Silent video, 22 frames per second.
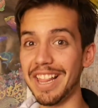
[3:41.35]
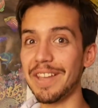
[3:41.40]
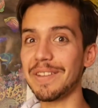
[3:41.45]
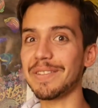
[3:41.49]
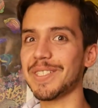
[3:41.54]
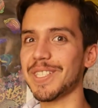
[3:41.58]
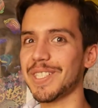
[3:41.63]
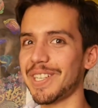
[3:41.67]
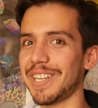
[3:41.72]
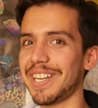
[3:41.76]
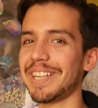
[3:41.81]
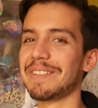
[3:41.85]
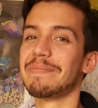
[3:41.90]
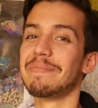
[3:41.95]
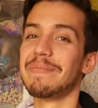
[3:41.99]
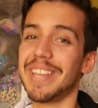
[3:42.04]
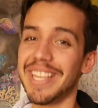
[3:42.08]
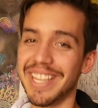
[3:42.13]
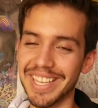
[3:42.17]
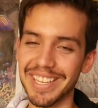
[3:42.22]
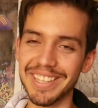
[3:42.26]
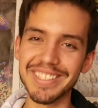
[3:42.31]
i love shooting
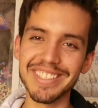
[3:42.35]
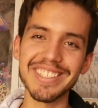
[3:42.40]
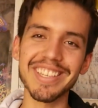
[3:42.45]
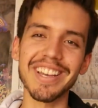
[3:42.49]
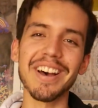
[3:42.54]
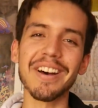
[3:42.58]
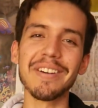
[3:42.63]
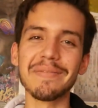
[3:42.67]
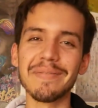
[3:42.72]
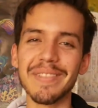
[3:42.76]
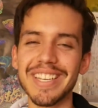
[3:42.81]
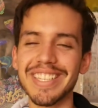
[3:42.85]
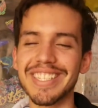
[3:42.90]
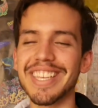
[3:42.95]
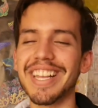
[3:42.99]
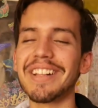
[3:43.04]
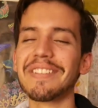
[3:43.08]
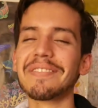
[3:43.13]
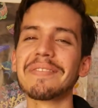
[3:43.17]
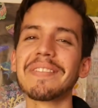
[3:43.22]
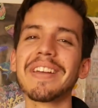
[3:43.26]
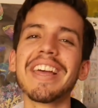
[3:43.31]
videos of
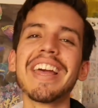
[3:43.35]
myself